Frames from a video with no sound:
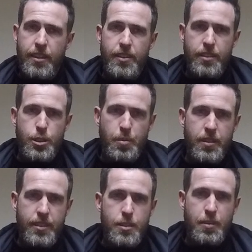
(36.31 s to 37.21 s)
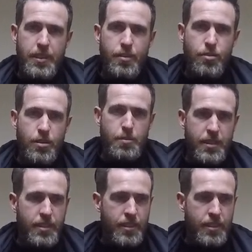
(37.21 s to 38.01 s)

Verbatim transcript: on the spot that's been hurting him, and,